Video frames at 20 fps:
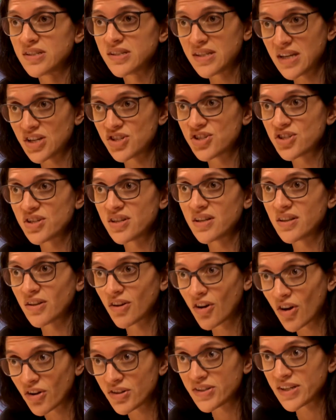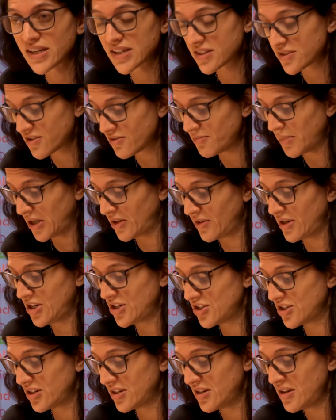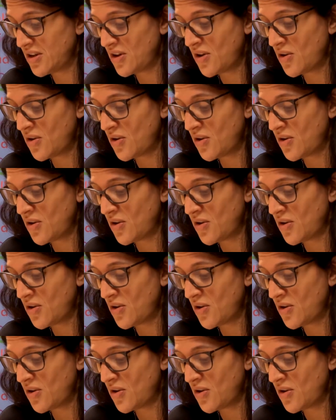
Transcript: detention in the context of migration,